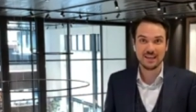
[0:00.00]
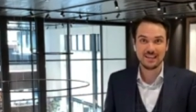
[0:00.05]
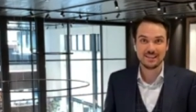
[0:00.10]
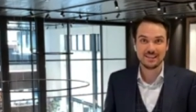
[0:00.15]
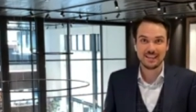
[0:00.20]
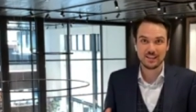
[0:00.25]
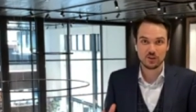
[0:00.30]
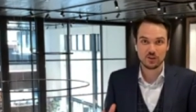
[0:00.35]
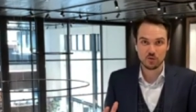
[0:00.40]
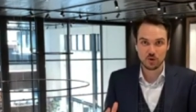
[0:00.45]

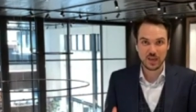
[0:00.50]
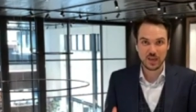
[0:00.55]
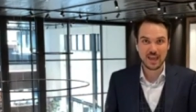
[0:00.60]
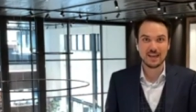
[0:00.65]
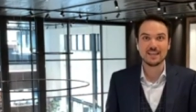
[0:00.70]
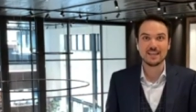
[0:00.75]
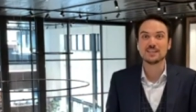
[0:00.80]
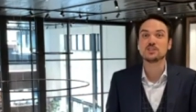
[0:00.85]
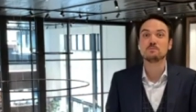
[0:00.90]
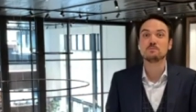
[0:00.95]
that you can
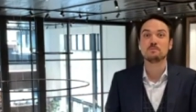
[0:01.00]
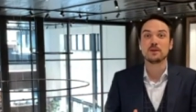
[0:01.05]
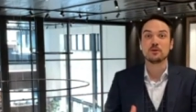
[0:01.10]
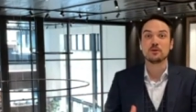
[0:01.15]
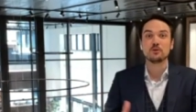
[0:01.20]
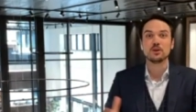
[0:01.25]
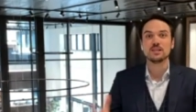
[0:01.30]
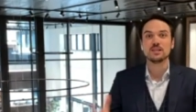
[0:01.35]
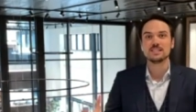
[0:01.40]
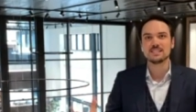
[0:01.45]

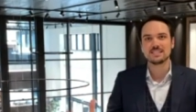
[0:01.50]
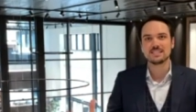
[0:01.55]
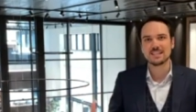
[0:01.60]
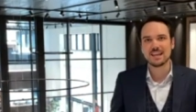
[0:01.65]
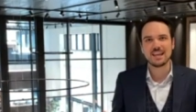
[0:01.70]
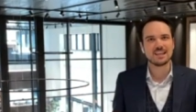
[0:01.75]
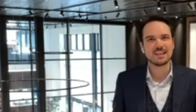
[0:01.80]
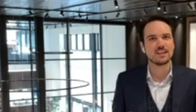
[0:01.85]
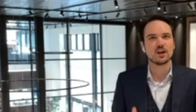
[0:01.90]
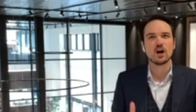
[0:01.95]
experience the
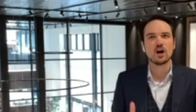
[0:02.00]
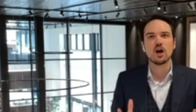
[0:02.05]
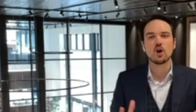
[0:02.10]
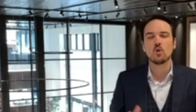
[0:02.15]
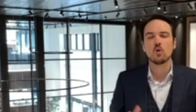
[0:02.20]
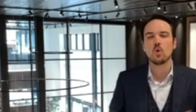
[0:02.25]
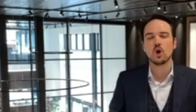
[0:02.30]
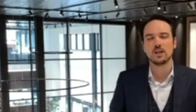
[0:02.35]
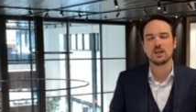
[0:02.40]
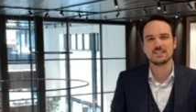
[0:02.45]
Laderach
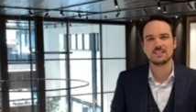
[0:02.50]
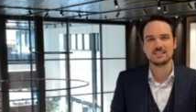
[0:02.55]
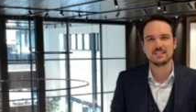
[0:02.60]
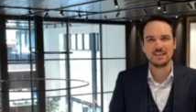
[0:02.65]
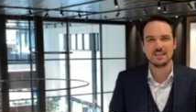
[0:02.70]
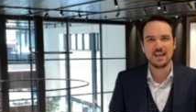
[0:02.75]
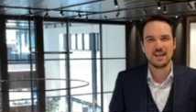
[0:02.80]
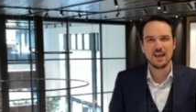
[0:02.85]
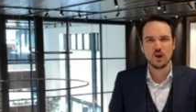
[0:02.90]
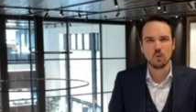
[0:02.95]
quality